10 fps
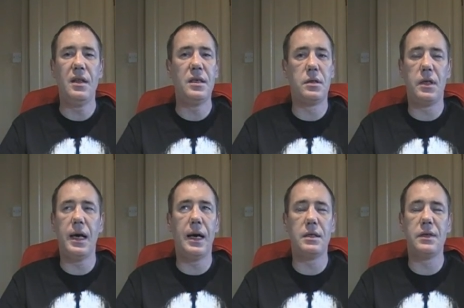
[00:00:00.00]
This, the
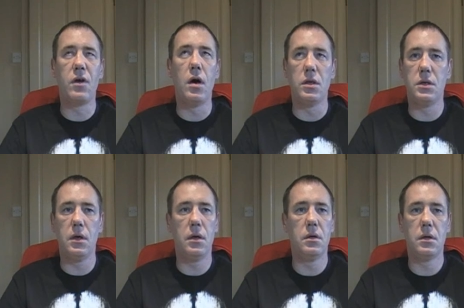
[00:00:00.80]
Yanks have got
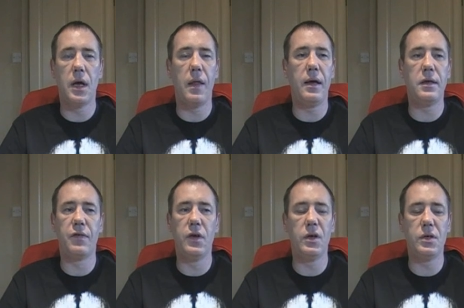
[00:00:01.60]
to get theirs
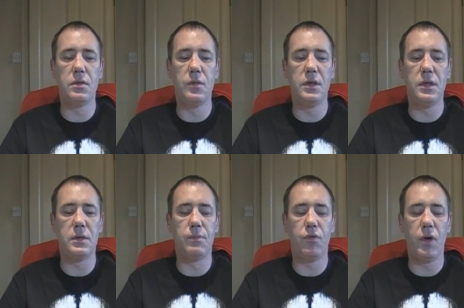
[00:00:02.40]
first, which
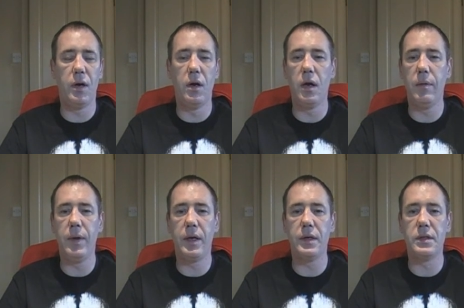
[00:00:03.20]
is pretty annoying
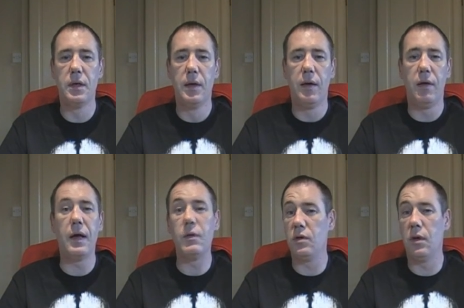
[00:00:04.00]
because if
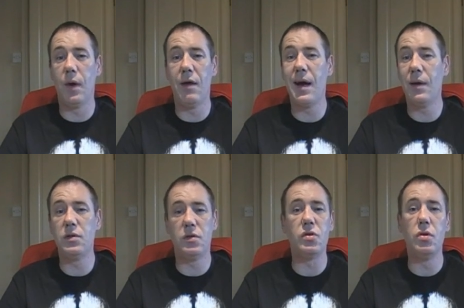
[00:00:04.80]
that was the other way
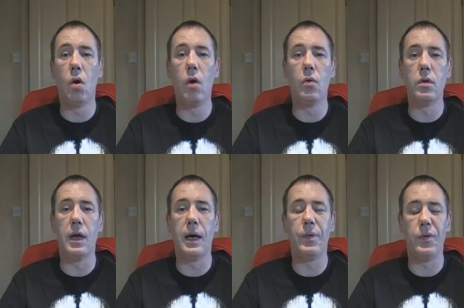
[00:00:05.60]
around, you just know it
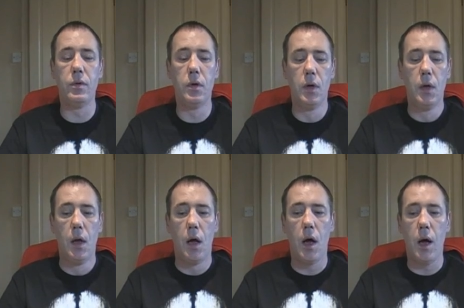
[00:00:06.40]
wouldn't happen.
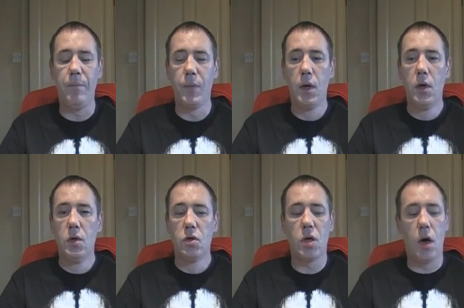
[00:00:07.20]
Um,
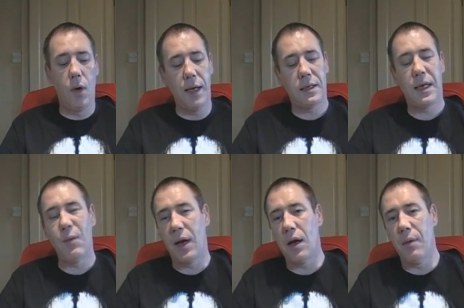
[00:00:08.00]
so it's,
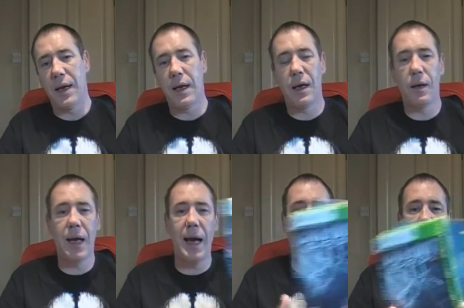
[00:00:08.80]
we're going to be
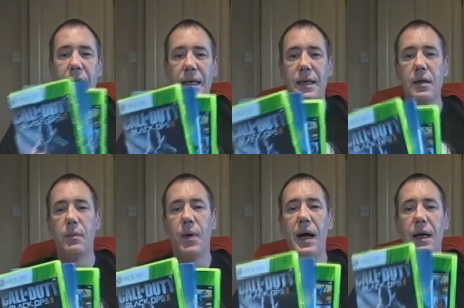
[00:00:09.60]
kind of kissing
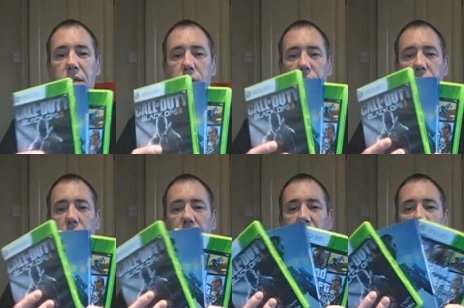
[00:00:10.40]
goodbye to a few
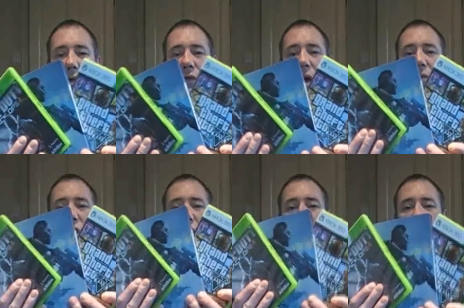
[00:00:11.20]
of our old
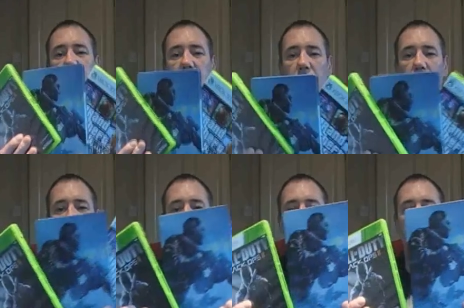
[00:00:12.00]
favourites
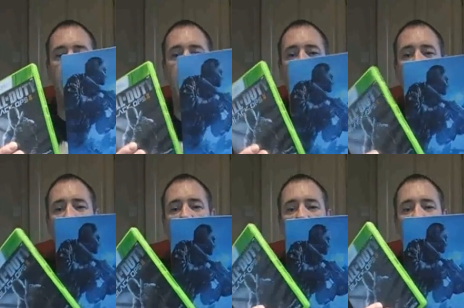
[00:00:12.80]
on the
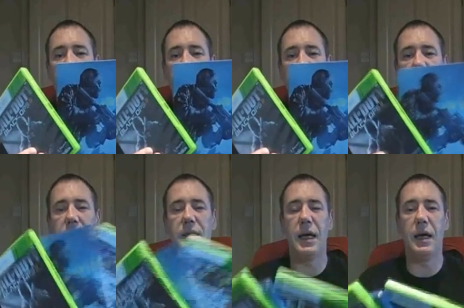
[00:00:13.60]
Xbox three
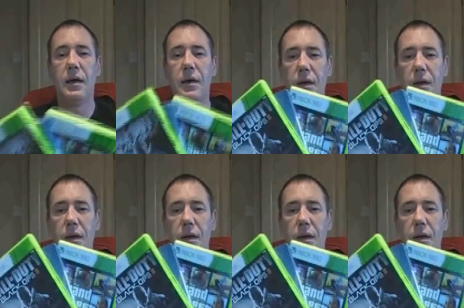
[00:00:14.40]
sixty.